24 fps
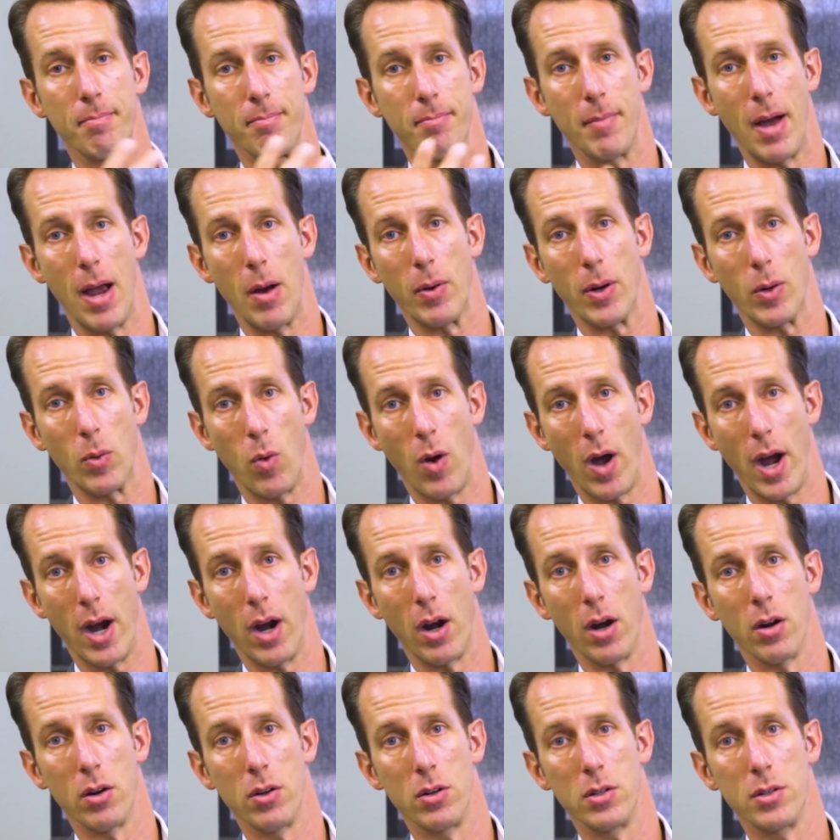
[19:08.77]
Might
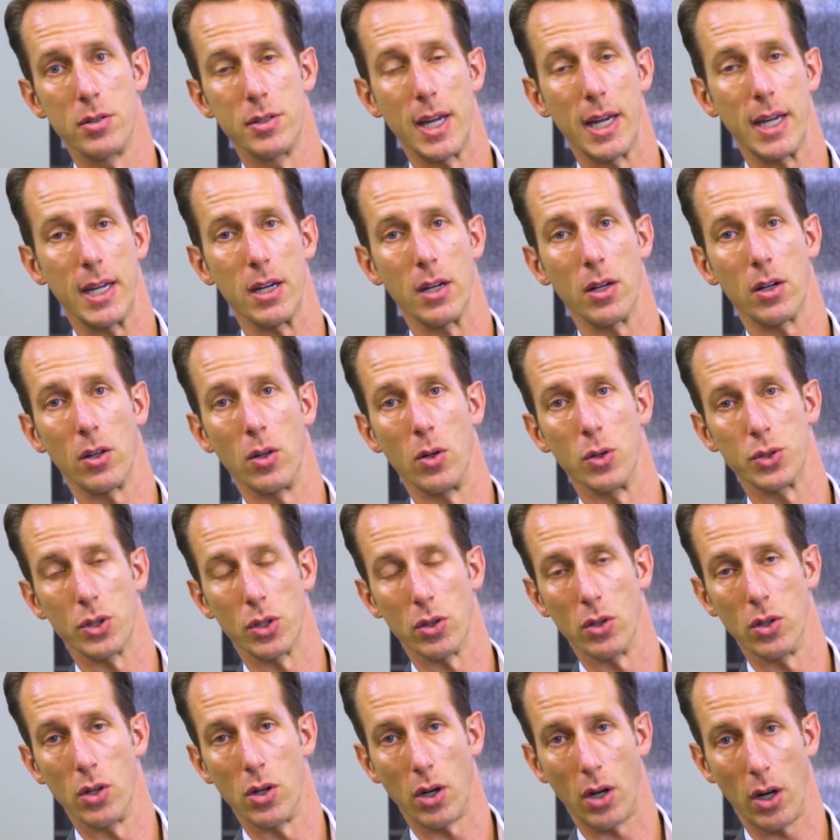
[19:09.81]
require taking a
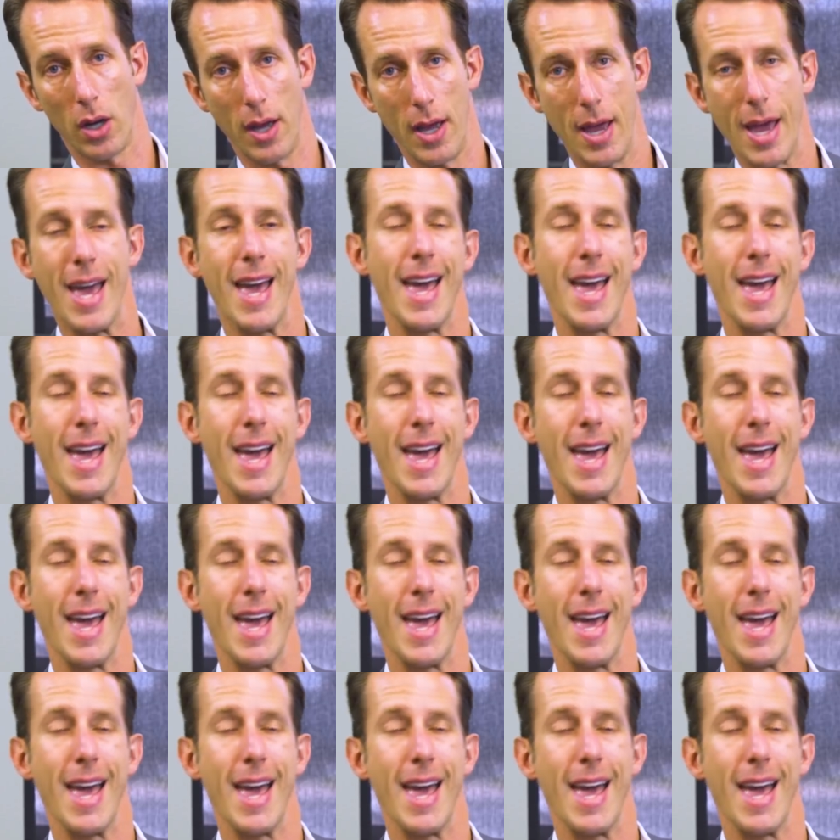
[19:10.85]
closer look